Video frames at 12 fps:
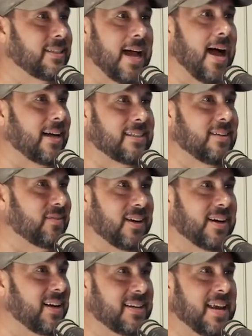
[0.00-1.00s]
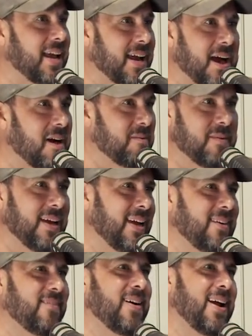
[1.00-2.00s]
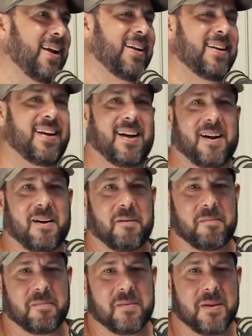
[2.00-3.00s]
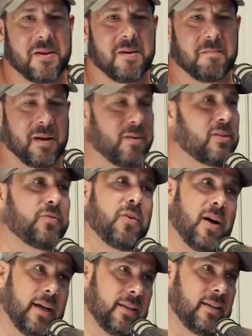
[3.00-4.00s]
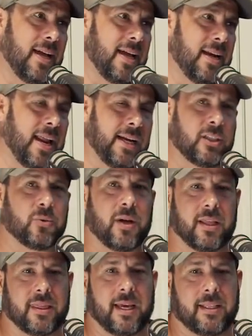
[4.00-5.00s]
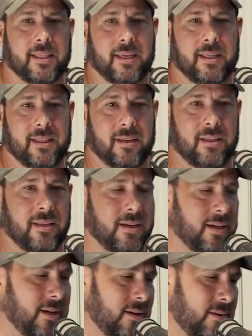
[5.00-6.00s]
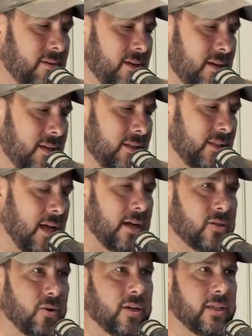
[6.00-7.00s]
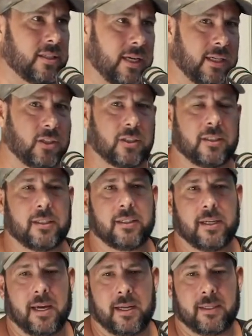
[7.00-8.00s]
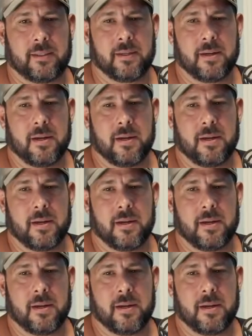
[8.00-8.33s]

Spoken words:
Sox if they're gonna take care of me, right? Yeah. But it was fun, and I just want to thank the Sox organization and.